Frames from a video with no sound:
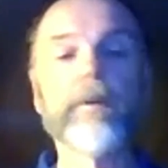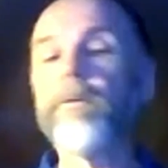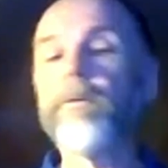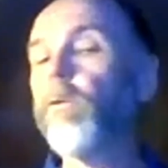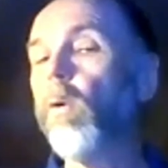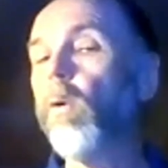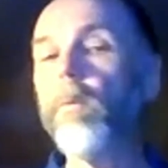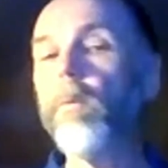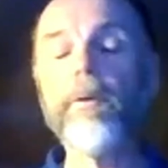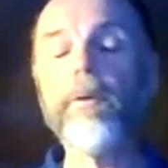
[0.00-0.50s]
There's
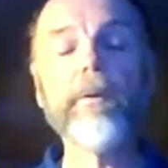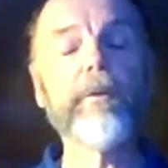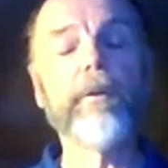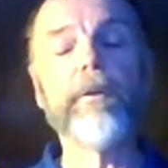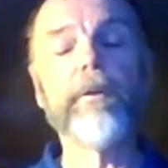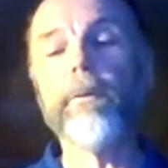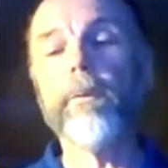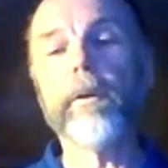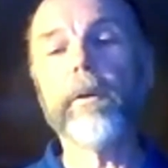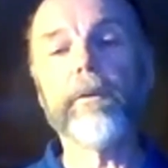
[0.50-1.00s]
no use
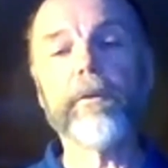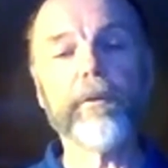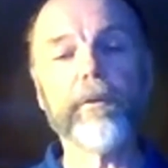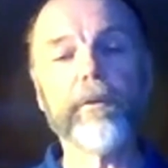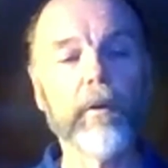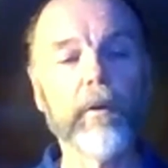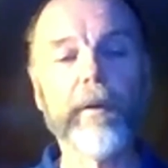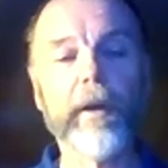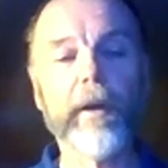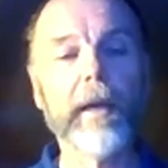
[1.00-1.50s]
in doing a
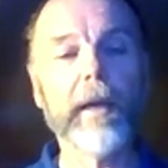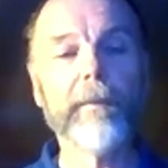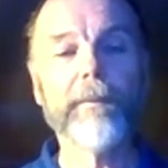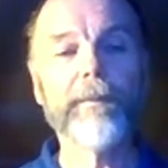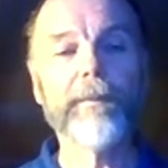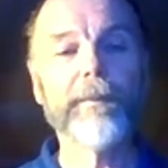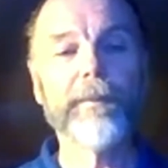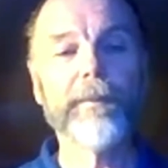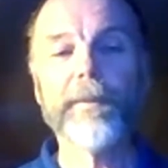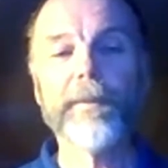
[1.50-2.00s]
survey
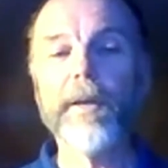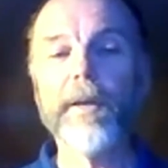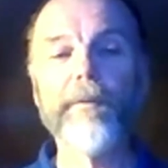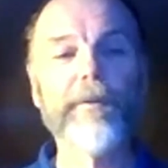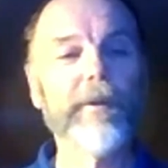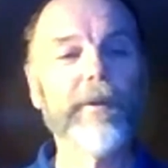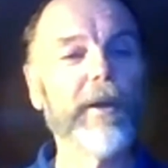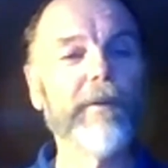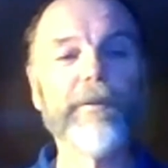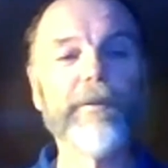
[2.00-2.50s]

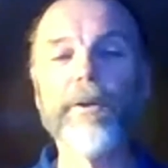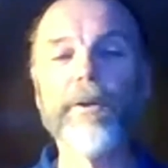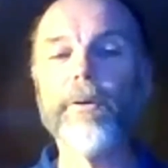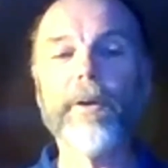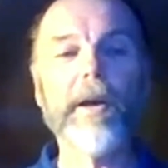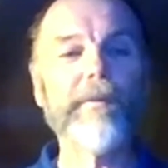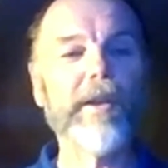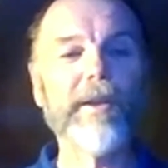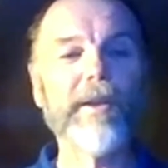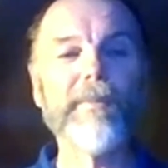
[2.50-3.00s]
if you
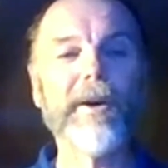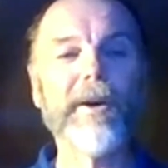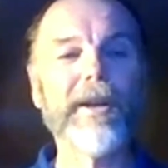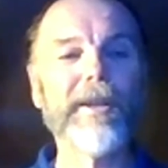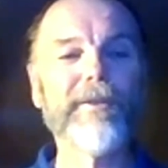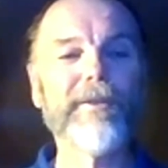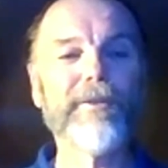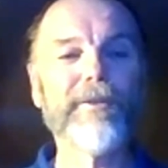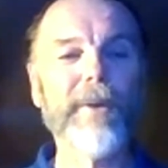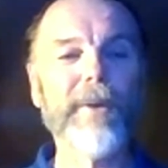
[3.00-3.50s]
don't have
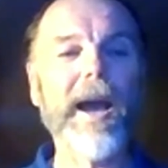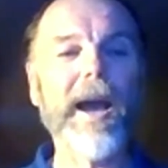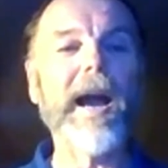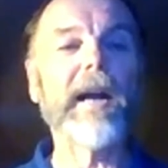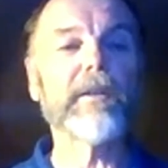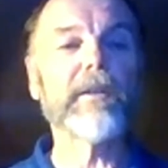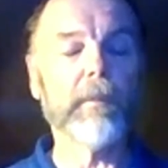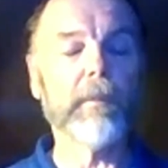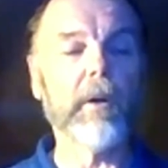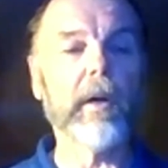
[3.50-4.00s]
anybody to
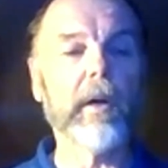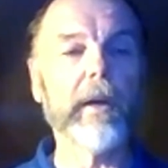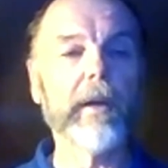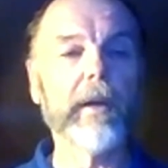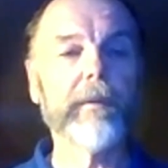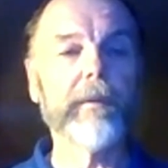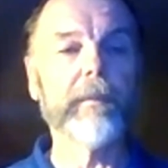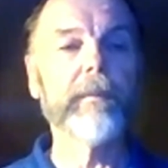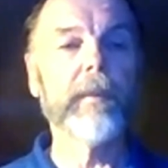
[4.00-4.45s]
act upon it.